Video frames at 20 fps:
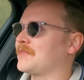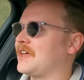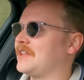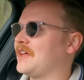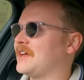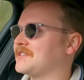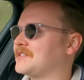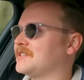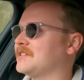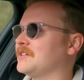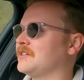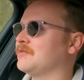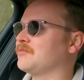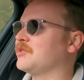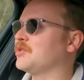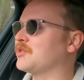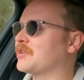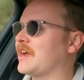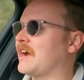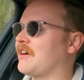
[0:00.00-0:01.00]
and that's a
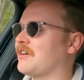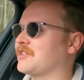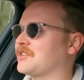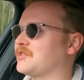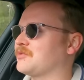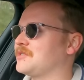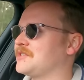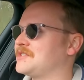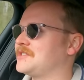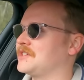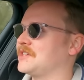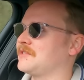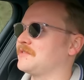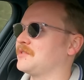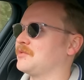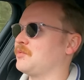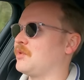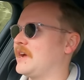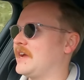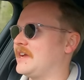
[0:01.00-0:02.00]
real characteristic
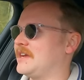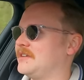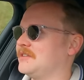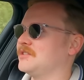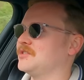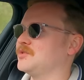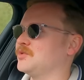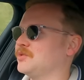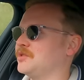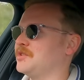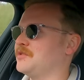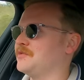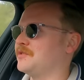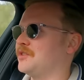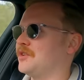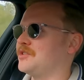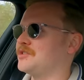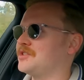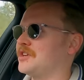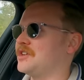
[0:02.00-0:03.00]
of the way the Giulia
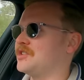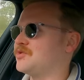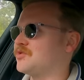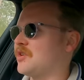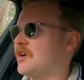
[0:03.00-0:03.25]
Veloce